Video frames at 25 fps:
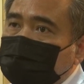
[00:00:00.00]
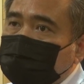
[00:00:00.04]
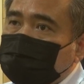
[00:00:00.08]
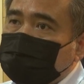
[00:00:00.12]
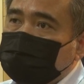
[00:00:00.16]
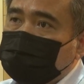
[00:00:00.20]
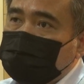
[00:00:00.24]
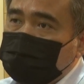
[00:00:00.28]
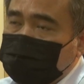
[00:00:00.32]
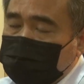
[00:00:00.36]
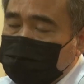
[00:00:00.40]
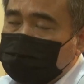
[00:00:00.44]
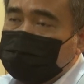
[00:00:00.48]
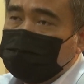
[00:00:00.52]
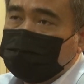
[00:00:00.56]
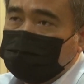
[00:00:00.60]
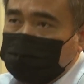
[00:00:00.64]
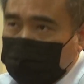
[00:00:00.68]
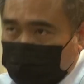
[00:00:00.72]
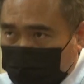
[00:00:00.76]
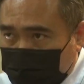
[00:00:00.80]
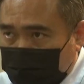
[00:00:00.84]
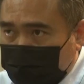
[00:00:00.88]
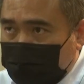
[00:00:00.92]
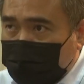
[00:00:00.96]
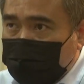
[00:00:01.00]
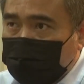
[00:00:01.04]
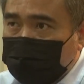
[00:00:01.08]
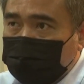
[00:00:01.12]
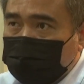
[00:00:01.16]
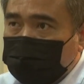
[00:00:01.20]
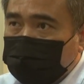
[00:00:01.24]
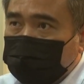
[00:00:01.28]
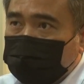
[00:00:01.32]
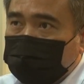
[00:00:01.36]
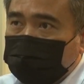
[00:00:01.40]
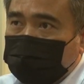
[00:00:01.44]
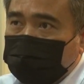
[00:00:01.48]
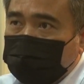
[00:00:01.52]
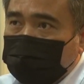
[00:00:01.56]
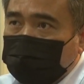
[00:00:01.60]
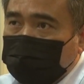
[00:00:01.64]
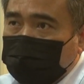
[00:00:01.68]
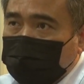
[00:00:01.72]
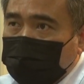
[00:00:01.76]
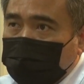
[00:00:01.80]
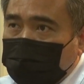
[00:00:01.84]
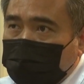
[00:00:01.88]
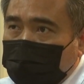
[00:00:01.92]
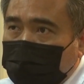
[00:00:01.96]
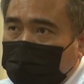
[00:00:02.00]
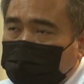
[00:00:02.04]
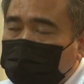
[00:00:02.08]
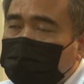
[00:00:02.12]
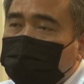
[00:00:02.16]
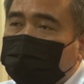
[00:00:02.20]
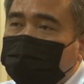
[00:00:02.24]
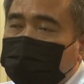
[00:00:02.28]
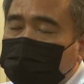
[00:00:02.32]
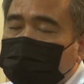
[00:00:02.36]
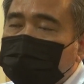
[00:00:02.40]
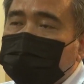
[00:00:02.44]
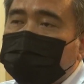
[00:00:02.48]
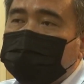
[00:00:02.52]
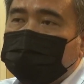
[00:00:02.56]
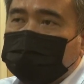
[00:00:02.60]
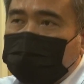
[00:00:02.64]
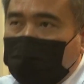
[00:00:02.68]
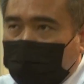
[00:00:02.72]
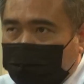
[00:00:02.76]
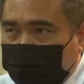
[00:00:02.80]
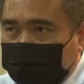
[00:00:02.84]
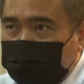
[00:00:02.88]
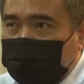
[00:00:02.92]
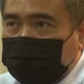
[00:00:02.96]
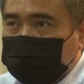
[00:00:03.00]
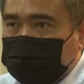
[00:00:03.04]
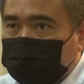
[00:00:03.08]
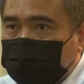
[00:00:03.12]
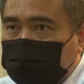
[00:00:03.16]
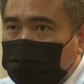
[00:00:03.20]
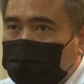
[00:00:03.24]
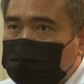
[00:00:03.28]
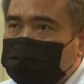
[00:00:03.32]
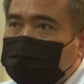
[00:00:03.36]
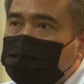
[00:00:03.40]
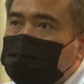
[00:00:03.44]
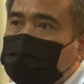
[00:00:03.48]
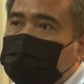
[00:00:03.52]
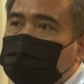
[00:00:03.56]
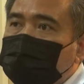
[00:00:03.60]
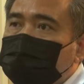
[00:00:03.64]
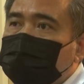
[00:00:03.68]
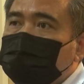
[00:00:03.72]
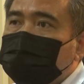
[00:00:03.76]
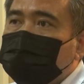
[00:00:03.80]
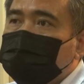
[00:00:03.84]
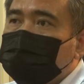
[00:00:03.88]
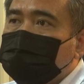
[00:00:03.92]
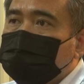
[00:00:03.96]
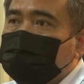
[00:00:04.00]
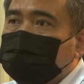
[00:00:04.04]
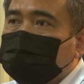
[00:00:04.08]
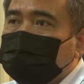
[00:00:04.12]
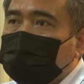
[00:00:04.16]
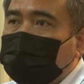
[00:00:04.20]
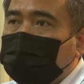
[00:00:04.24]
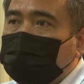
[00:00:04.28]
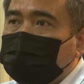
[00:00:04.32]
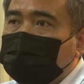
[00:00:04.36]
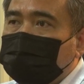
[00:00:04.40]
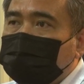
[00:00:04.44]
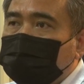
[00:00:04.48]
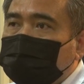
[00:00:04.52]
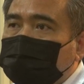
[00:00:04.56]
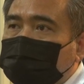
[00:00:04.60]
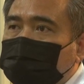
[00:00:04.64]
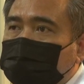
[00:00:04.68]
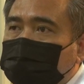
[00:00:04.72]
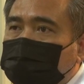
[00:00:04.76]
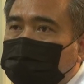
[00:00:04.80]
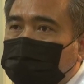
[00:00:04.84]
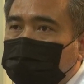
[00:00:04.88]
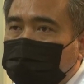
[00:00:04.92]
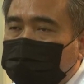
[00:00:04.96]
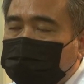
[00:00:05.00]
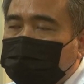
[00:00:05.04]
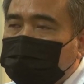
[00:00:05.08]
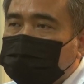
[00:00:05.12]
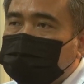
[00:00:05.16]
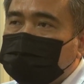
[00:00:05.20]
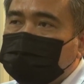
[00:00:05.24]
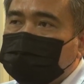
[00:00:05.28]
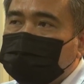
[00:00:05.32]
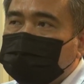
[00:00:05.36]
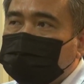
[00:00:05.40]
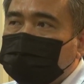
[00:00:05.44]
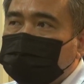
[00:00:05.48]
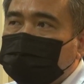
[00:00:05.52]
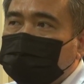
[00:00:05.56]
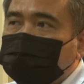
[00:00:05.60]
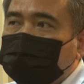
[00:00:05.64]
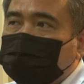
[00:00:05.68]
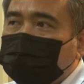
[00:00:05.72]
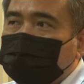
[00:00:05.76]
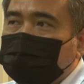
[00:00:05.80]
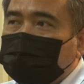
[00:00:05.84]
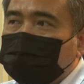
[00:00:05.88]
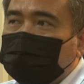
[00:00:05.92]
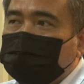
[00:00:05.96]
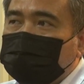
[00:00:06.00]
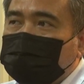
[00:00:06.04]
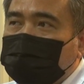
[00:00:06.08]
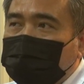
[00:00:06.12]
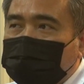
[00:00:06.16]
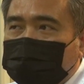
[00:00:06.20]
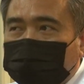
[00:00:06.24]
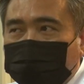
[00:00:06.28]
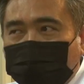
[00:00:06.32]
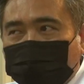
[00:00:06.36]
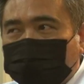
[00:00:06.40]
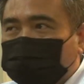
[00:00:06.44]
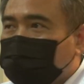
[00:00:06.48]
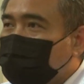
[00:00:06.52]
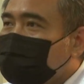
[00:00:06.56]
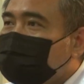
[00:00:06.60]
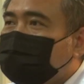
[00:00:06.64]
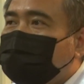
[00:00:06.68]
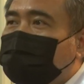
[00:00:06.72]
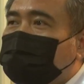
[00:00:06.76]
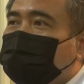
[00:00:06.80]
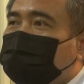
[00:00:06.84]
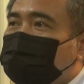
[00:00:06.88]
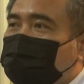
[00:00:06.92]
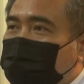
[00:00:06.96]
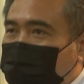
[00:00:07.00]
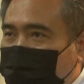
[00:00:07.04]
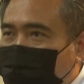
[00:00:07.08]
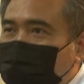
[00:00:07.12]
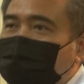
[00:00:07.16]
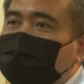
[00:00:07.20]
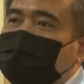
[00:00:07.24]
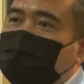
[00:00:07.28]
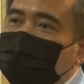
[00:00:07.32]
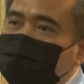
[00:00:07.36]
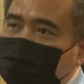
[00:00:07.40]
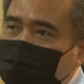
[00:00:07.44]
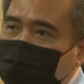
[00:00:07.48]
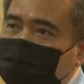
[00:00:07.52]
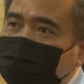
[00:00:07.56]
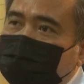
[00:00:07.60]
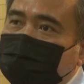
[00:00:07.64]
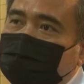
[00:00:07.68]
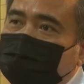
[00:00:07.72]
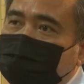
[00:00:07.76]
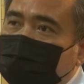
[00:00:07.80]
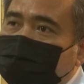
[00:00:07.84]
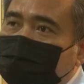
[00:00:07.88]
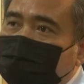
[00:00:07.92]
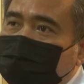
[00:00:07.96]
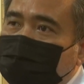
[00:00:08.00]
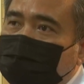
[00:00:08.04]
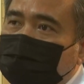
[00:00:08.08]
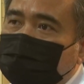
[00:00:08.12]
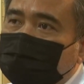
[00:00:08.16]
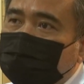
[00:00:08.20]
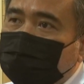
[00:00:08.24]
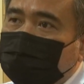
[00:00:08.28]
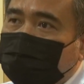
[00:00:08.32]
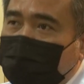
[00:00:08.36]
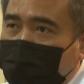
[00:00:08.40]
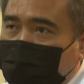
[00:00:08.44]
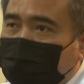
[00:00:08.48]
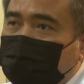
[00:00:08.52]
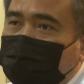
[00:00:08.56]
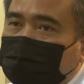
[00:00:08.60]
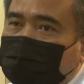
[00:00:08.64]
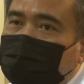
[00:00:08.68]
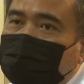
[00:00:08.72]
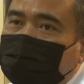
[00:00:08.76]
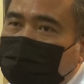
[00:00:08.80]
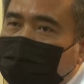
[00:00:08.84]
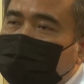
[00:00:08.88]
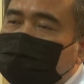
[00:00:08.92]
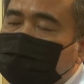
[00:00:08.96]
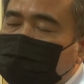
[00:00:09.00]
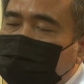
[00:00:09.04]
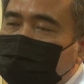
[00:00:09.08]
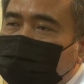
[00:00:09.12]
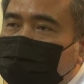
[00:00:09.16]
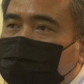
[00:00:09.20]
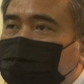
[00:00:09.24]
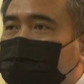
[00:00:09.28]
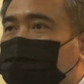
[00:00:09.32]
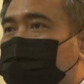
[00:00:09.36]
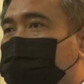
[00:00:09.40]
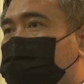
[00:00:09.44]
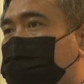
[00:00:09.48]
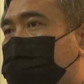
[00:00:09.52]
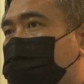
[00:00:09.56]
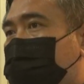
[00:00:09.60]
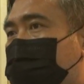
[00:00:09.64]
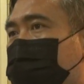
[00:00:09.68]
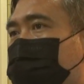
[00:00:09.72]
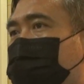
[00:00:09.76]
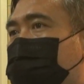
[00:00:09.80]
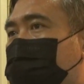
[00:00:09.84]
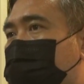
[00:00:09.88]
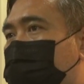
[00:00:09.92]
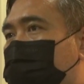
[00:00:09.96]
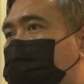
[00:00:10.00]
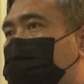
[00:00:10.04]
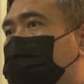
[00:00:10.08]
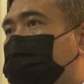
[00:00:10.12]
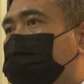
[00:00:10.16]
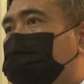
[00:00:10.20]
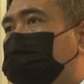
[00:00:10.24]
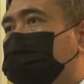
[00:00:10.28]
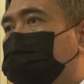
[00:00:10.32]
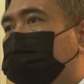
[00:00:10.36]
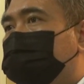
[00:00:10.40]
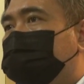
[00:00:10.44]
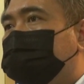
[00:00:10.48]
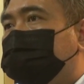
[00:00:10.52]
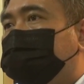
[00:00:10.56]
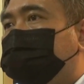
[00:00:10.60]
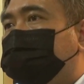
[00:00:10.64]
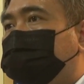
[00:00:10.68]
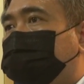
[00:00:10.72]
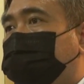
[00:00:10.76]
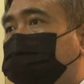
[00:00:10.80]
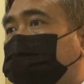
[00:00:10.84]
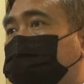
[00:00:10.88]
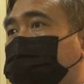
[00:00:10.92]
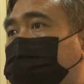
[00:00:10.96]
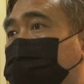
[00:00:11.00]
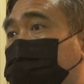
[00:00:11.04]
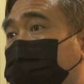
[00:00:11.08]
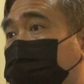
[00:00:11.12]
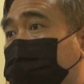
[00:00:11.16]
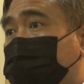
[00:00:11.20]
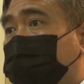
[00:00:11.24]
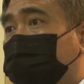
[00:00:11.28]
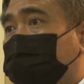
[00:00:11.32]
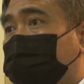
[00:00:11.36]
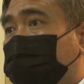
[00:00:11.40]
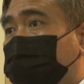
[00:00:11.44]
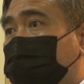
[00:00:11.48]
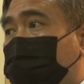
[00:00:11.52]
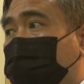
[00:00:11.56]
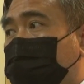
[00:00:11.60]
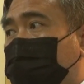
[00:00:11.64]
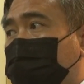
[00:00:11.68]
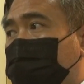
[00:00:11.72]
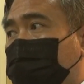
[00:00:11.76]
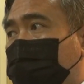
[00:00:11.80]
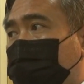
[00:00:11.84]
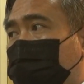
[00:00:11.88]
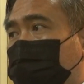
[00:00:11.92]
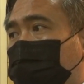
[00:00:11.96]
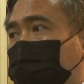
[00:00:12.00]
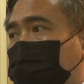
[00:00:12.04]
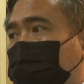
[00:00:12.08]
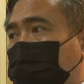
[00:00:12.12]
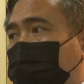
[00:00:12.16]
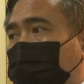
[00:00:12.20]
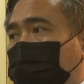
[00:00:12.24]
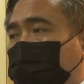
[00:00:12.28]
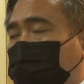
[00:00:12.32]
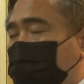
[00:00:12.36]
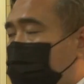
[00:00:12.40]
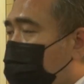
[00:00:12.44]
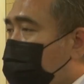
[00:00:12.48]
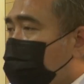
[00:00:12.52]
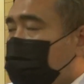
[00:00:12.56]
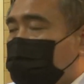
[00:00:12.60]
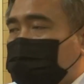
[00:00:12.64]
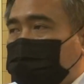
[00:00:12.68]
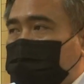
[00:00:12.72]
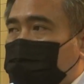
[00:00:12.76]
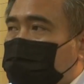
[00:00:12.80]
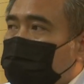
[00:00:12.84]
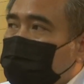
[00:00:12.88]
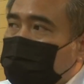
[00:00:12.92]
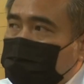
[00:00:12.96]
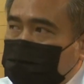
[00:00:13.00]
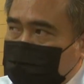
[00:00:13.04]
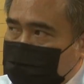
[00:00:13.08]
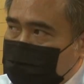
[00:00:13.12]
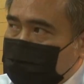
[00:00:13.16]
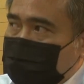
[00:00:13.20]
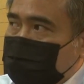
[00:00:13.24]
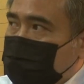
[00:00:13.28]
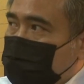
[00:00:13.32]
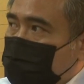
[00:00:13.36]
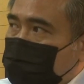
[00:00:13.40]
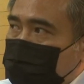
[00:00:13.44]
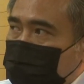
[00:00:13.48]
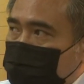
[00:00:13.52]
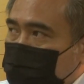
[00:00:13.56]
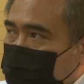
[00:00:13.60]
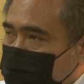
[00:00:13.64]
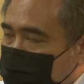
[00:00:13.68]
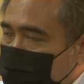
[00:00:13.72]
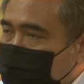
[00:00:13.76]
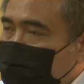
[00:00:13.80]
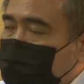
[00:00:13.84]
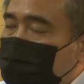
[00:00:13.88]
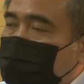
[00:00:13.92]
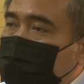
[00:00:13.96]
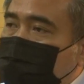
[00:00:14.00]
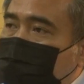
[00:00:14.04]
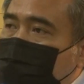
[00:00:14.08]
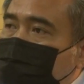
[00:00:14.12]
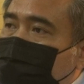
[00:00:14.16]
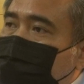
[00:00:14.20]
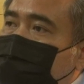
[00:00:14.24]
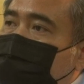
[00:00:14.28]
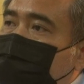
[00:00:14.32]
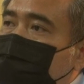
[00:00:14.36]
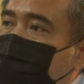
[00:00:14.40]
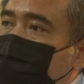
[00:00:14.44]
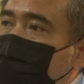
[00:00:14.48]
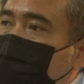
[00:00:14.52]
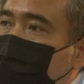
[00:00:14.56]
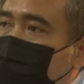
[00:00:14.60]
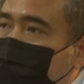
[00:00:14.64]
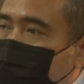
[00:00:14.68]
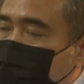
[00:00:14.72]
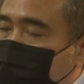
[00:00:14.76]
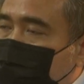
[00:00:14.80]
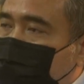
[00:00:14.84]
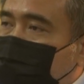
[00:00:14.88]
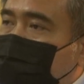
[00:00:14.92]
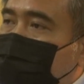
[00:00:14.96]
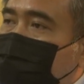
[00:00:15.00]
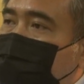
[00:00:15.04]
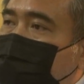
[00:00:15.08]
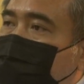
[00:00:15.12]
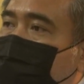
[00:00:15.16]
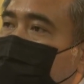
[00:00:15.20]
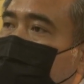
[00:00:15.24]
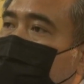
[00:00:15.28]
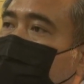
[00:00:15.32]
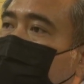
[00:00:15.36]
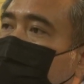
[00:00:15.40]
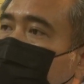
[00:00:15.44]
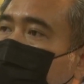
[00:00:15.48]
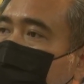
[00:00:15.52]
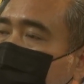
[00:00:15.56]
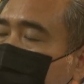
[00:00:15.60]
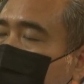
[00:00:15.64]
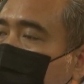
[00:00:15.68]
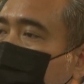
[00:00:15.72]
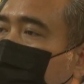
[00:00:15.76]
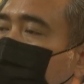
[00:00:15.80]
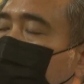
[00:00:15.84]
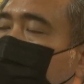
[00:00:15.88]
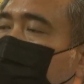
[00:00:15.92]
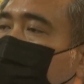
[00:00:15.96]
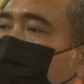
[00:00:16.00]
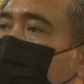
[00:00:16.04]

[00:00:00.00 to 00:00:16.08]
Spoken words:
Since he's the state chairman, and we are facing a tough election campaign, that he has no choice but to lead the campaign by contesting a state seat. Would it be Skudai? Would it be Skudai? No, as I said, the seat will not